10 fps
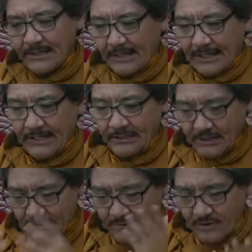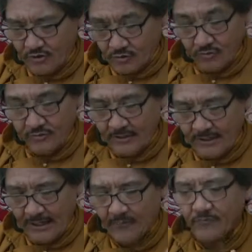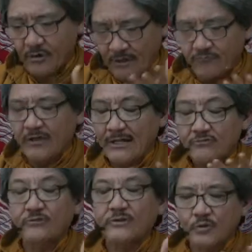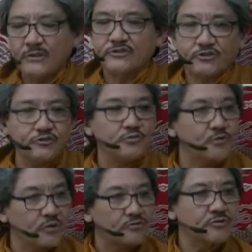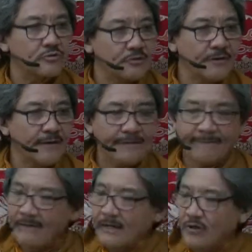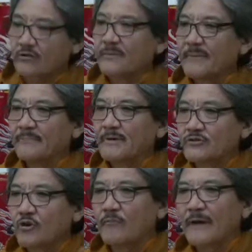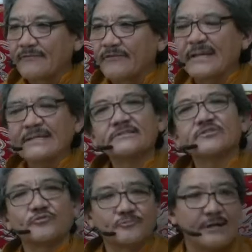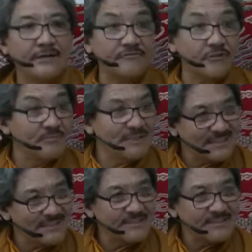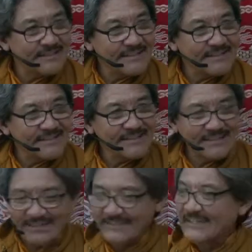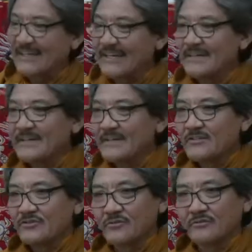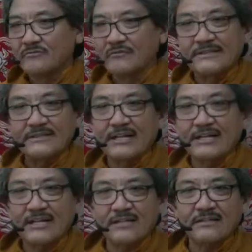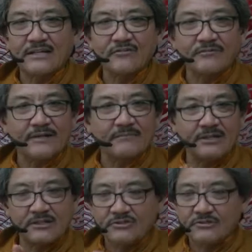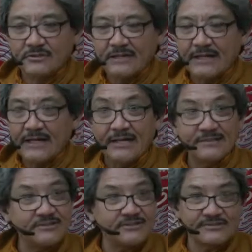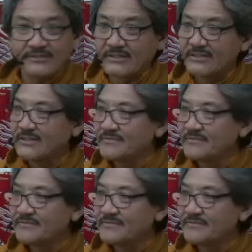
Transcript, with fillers: and uh, you, I, I would like to request you also, uh, all the members, all my friends, to pray for me. And uh, so once again, thank you very much, NCC,